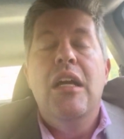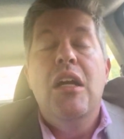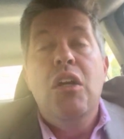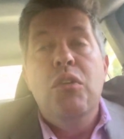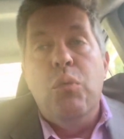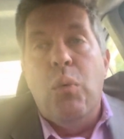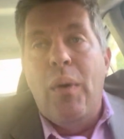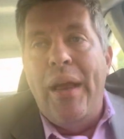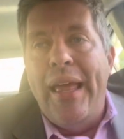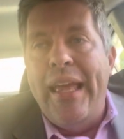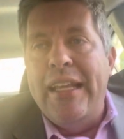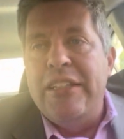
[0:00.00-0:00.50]

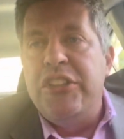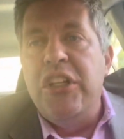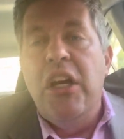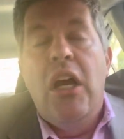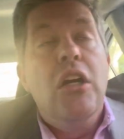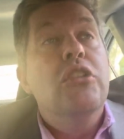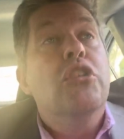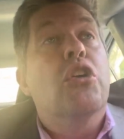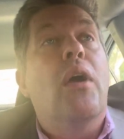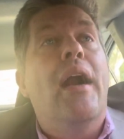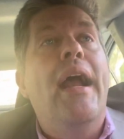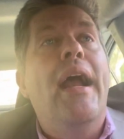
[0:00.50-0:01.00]
Which,
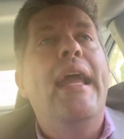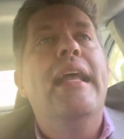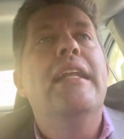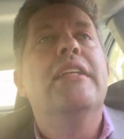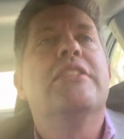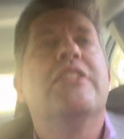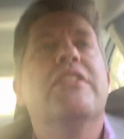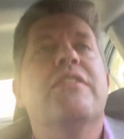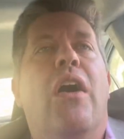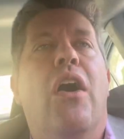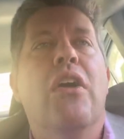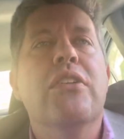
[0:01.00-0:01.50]

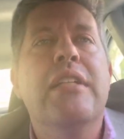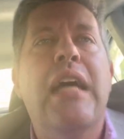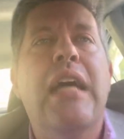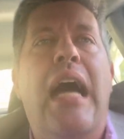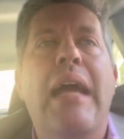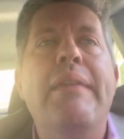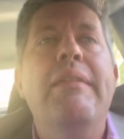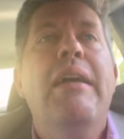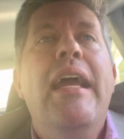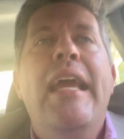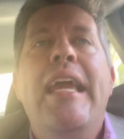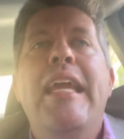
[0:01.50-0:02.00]
greatest of all
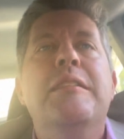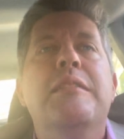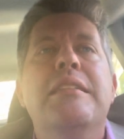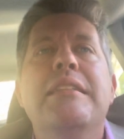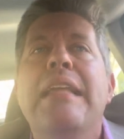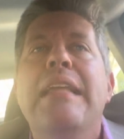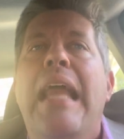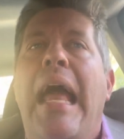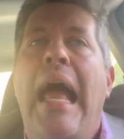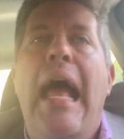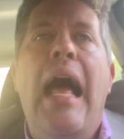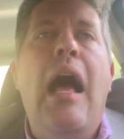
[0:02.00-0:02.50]
time. He's
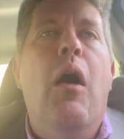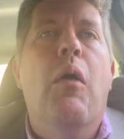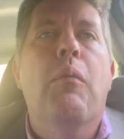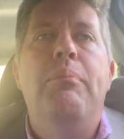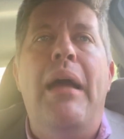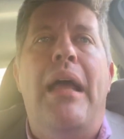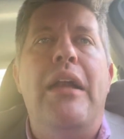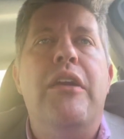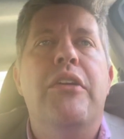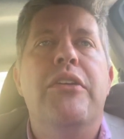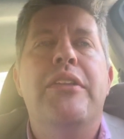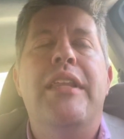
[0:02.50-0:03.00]
now
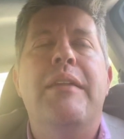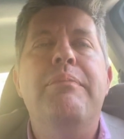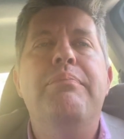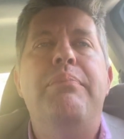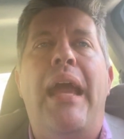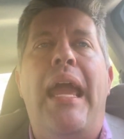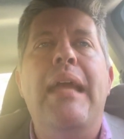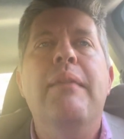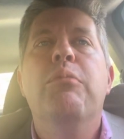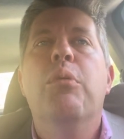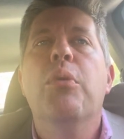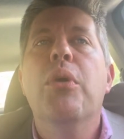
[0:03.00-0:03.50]
better than
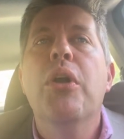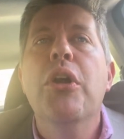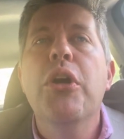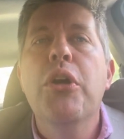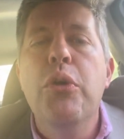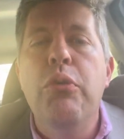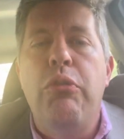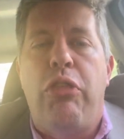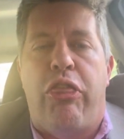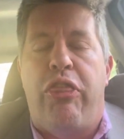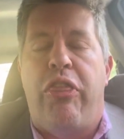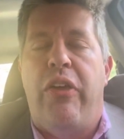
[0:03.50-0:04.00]
Babe
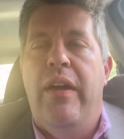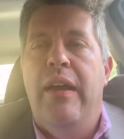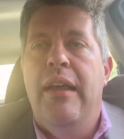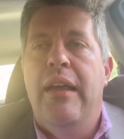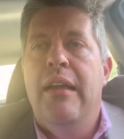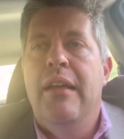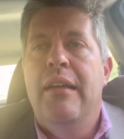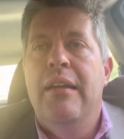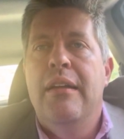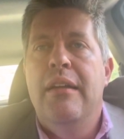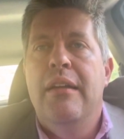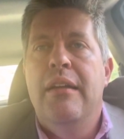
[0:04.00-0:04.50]
Ruth.
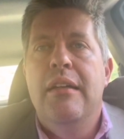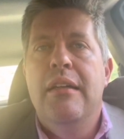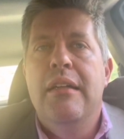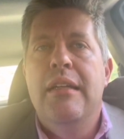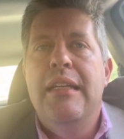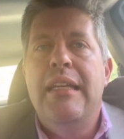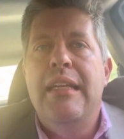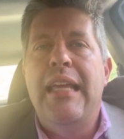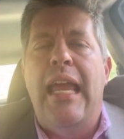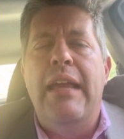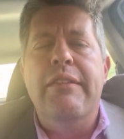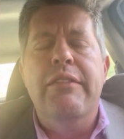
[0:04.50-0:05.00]

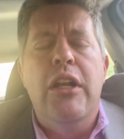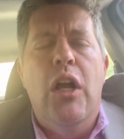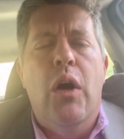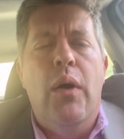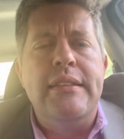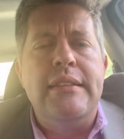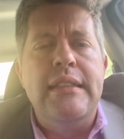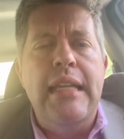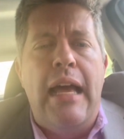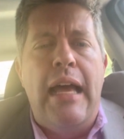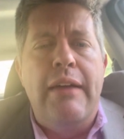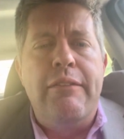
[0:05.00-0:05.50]
Even though
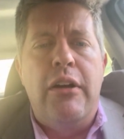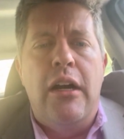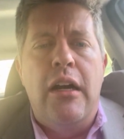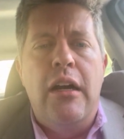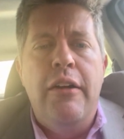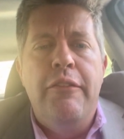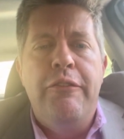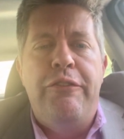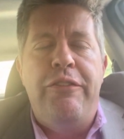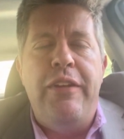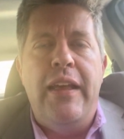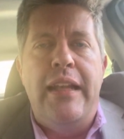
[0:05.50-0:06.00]
he's never
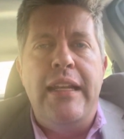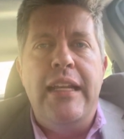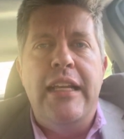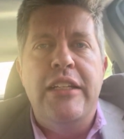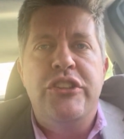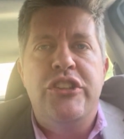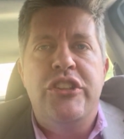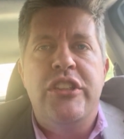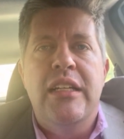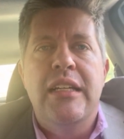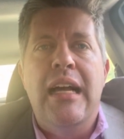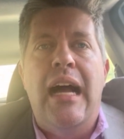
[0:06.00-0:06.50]

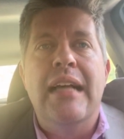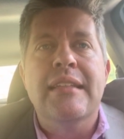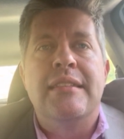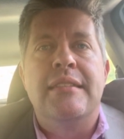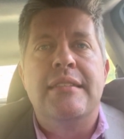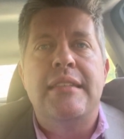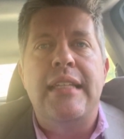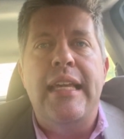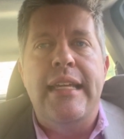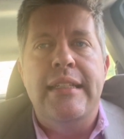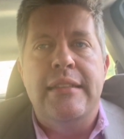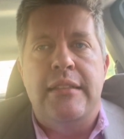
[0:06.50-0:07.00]
finished a
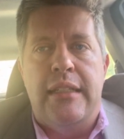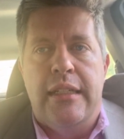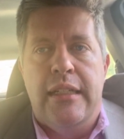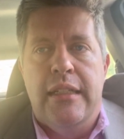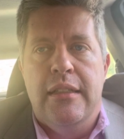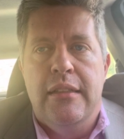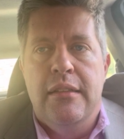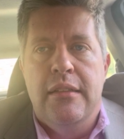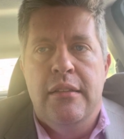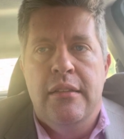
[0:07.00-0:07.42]
season.